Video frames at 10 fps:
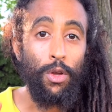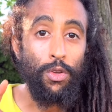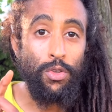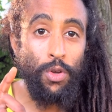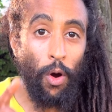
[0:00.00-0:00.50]

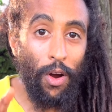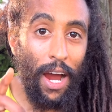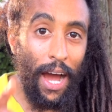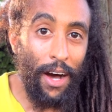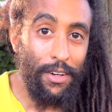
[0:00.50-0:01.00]
Your
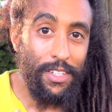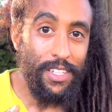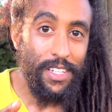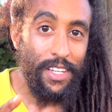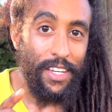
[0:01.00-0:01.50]

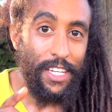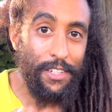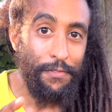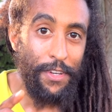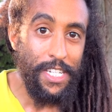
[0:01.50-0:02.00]
house
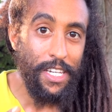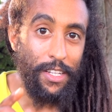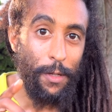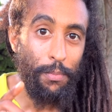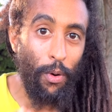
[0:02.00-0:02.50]
is
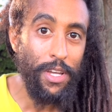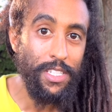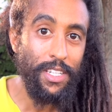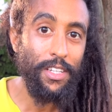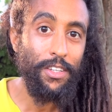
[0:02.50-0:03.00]
physically
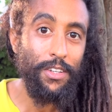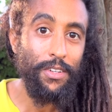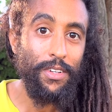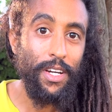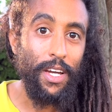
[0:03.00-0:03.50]
poisoning
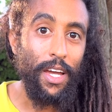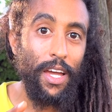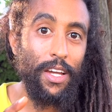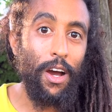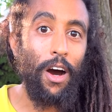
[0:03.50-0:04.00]
you
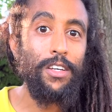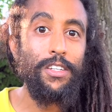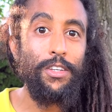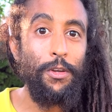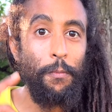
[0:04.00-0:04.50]
and
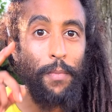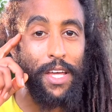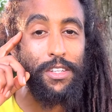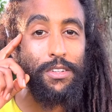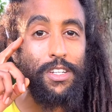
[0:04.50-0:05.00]
causing you
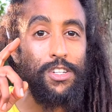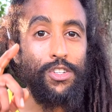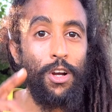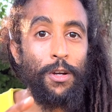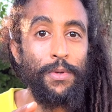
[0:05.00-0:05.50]
mental
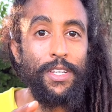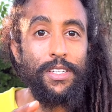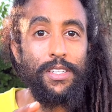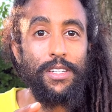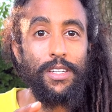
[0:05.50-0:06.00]

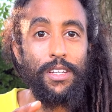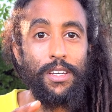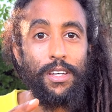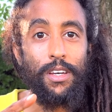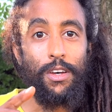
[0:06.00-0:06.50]
disturbance
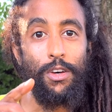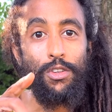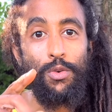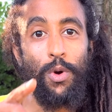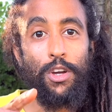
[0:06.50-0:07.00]

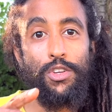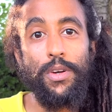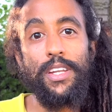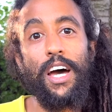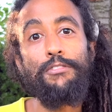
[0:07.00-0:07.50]
to where you
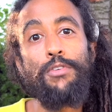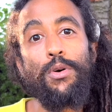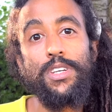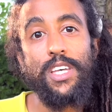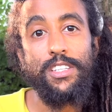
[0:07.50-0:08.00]
cannot
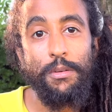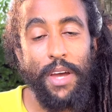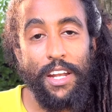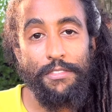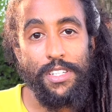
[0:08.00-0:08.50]
focus on your
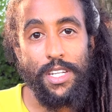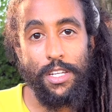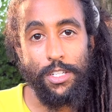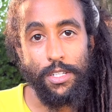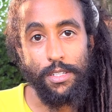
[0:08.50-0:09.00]

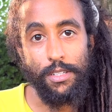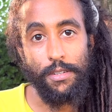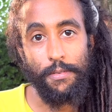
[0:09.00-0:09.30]
manifestations.